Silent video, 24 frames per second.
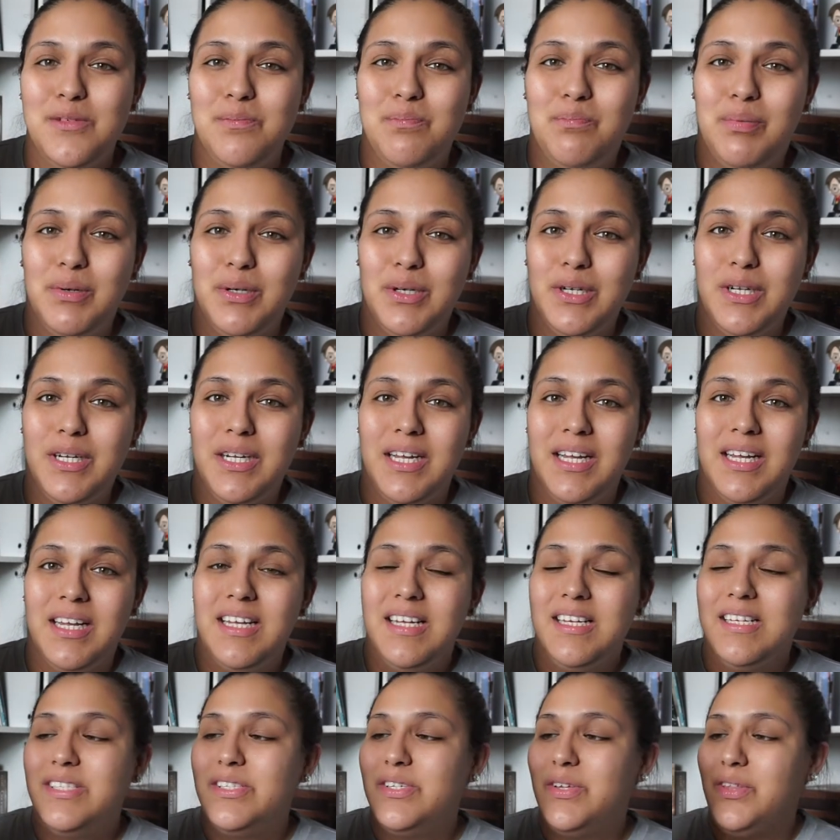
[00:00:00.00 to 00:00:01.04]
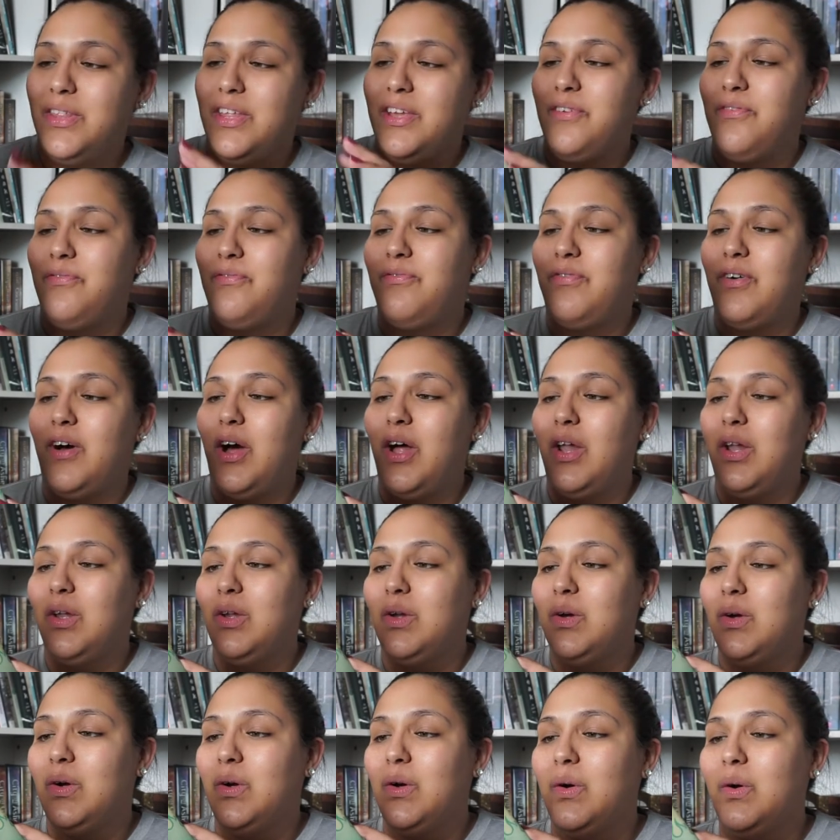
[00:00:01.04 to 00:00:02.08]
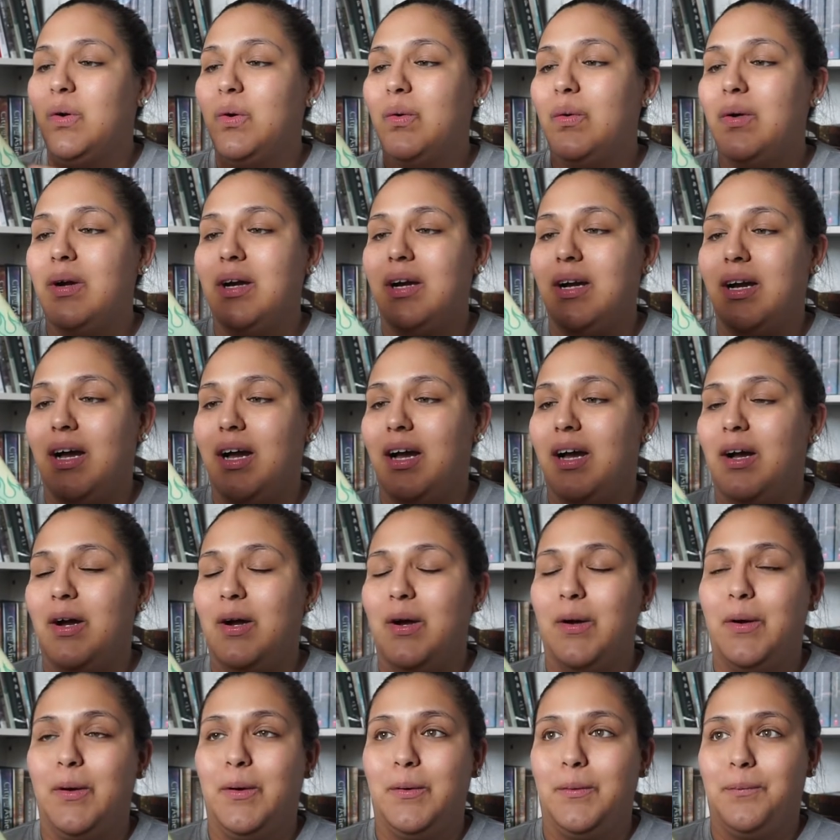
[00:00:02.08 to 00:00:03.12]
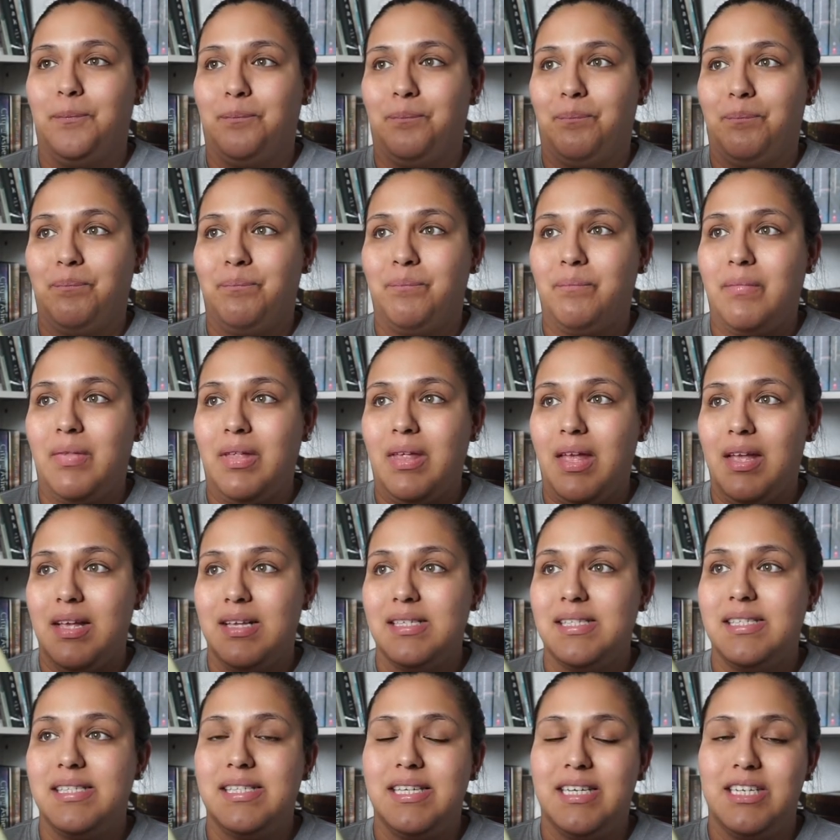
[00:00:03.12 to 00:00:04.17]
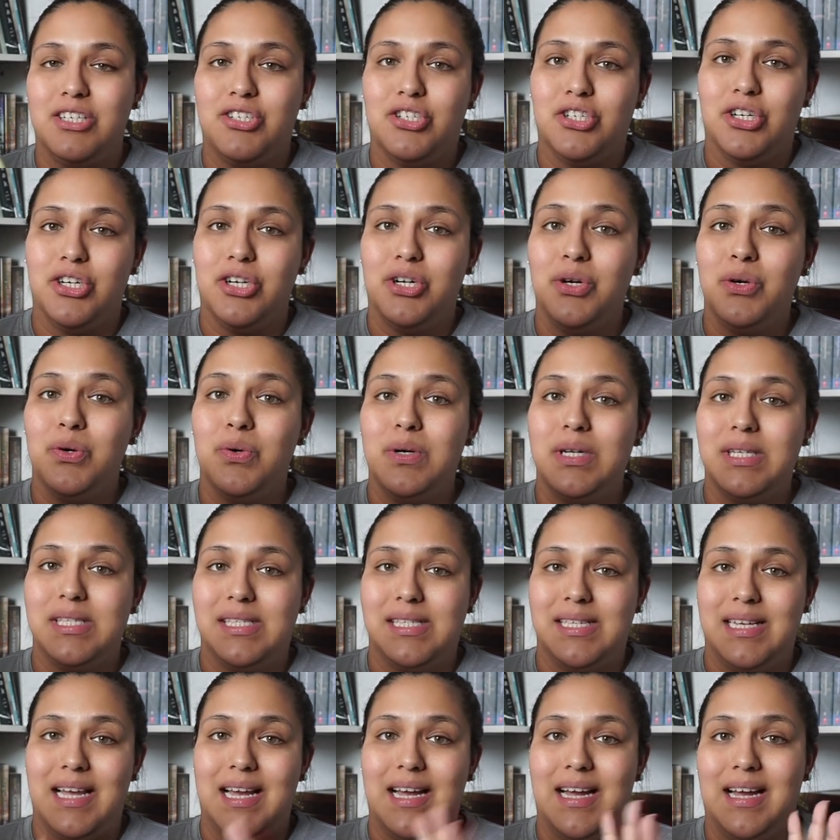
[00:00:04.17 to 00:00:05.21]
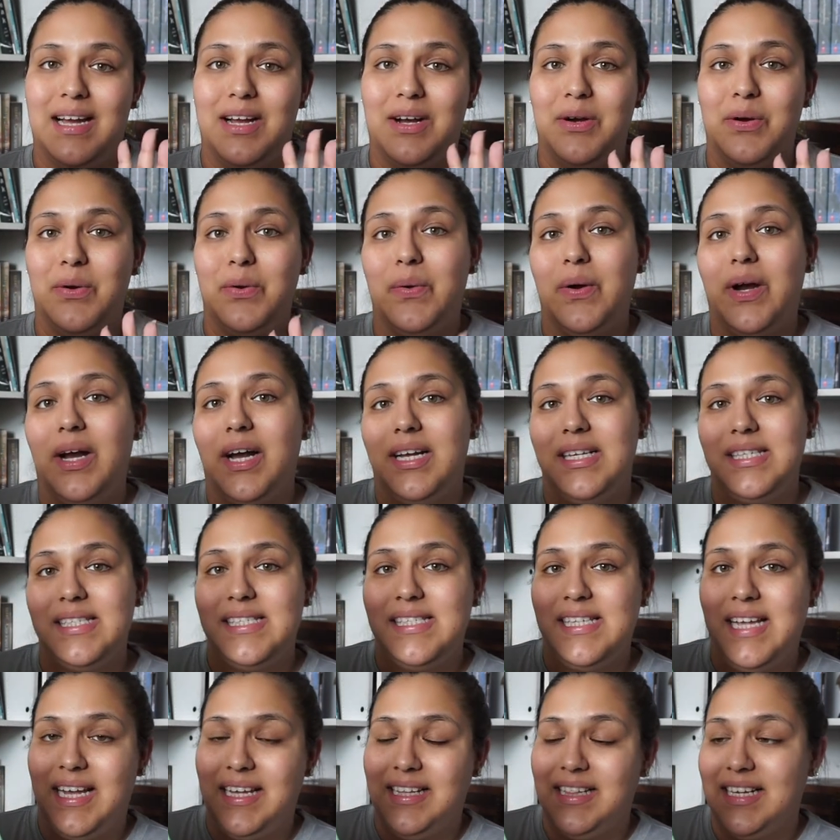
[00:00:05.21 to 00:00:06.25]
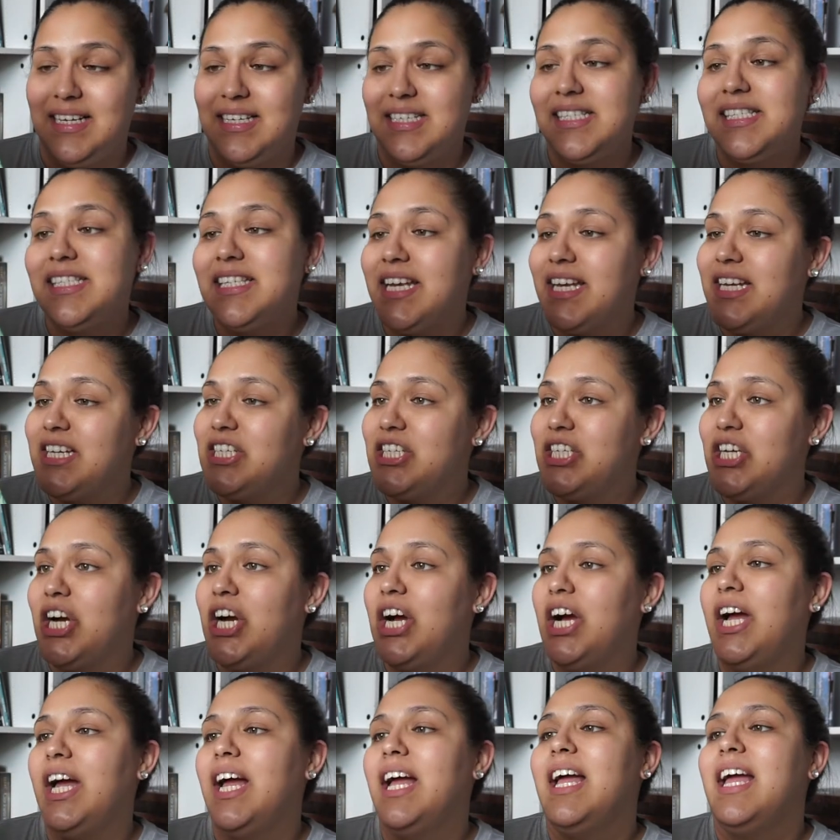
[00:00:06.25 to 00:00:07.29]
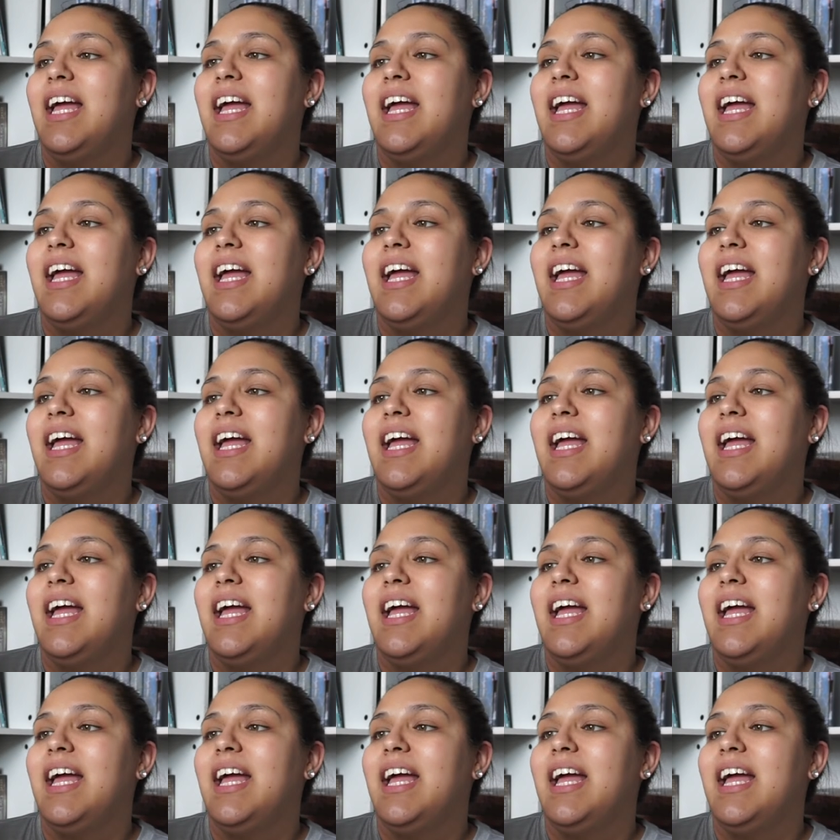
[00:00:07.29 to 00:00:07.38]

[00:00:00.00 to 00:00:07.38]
book. So they follow Citra, who is now Scythe Anastasia.